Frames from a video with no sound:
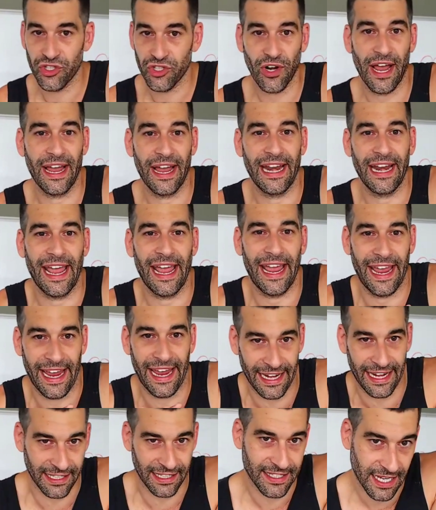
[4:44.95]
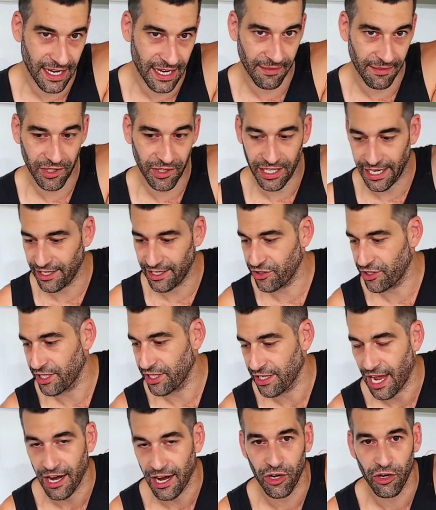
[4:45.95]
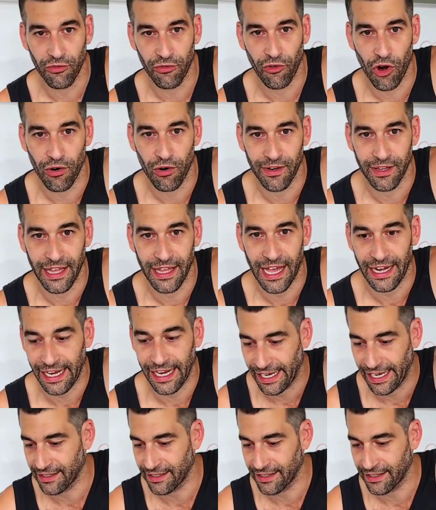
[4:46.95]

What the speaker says: Try it anytime. Okay. You cannot go wrong with that.